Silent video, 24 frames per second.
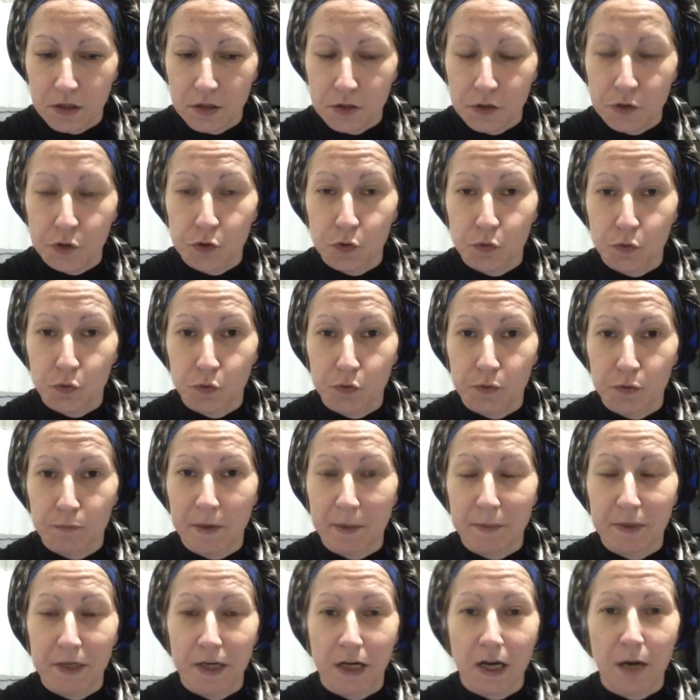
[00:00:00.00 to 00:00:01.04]
soon,
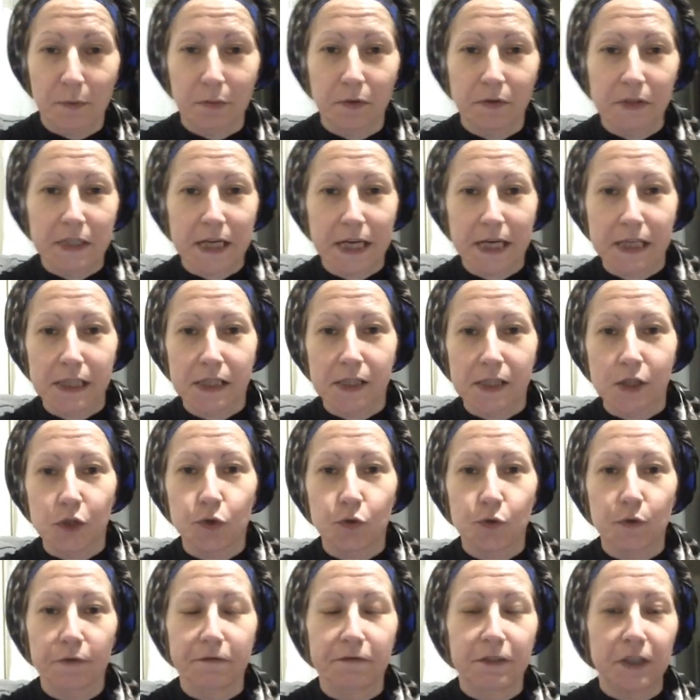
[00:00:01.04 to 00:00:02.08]
maybe in a couple of days,
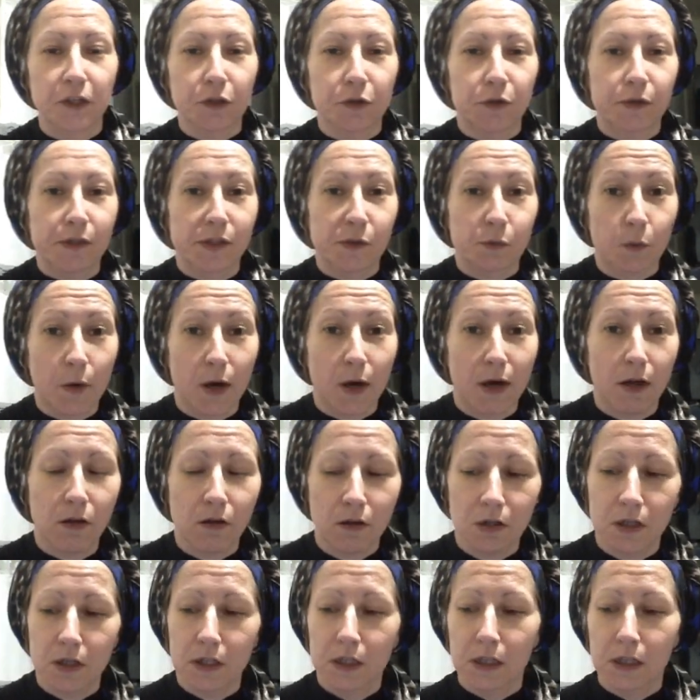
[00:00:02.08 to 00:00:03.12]
do a video as well